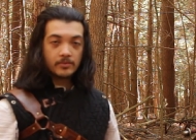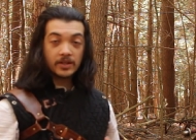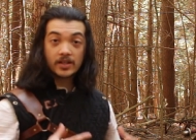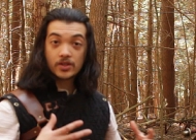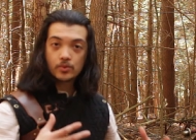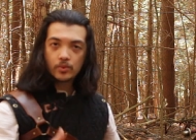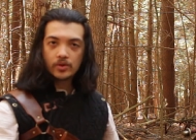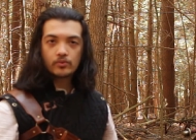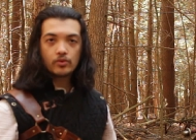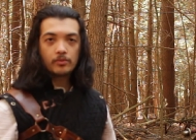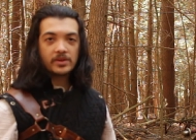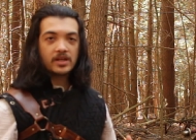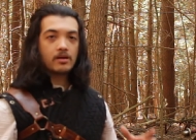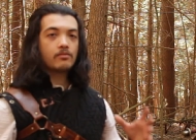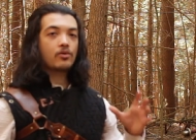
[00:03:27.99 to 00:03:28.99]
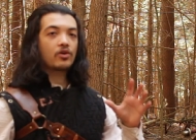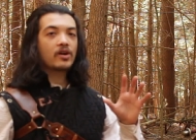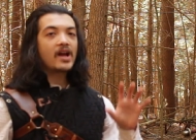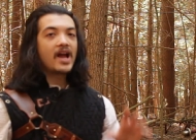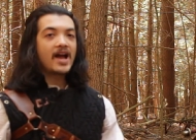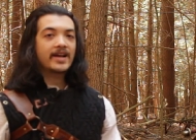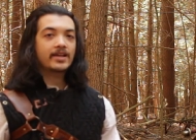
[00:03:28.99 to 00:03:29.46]
because wood will be a more
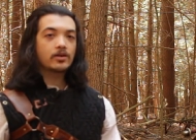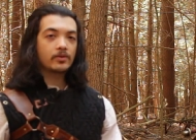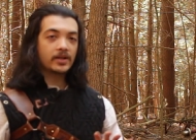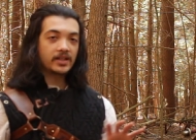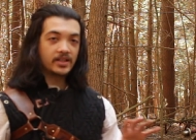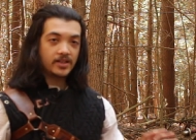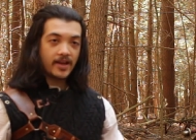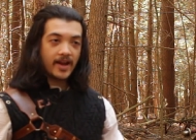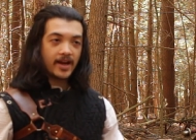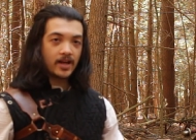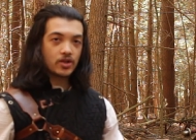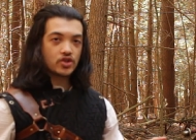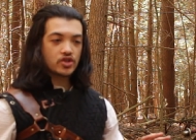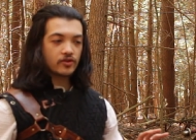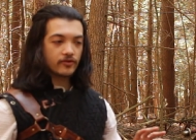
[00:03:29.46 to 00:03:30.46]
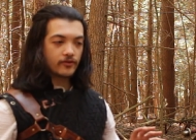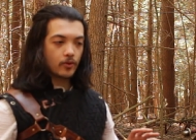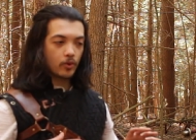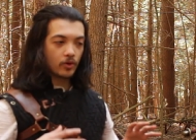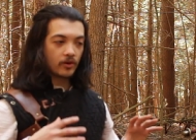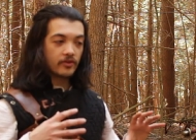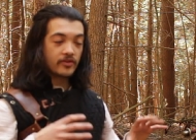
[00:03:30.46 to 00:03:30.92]
accurate gauge
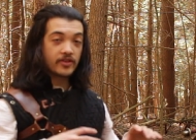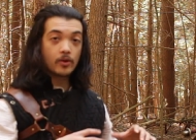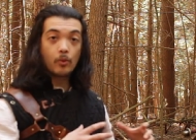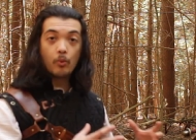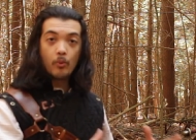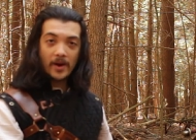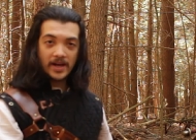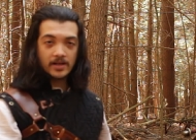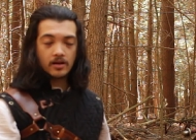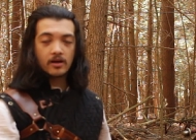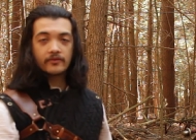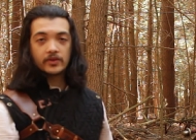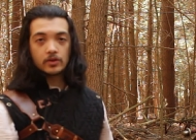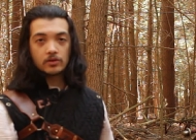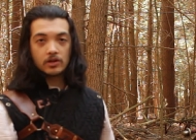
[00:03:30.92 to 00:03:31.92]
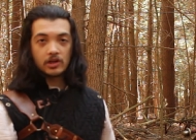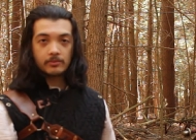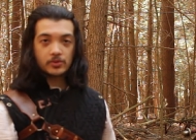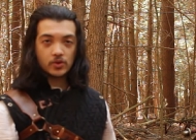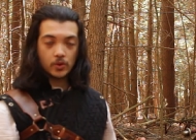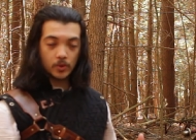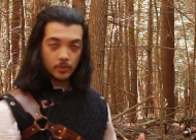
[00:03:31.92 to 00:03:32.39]
for the weight of your
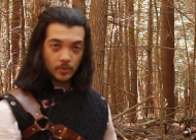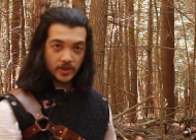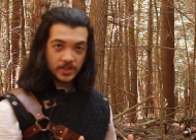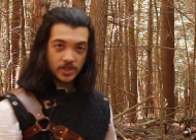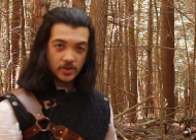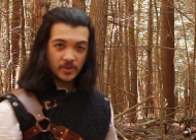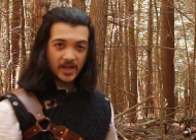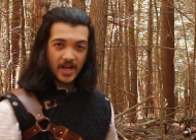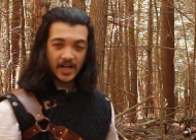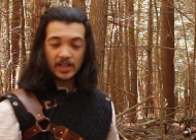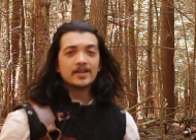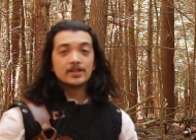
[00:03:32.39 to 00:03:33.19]
LARP sword once you get it.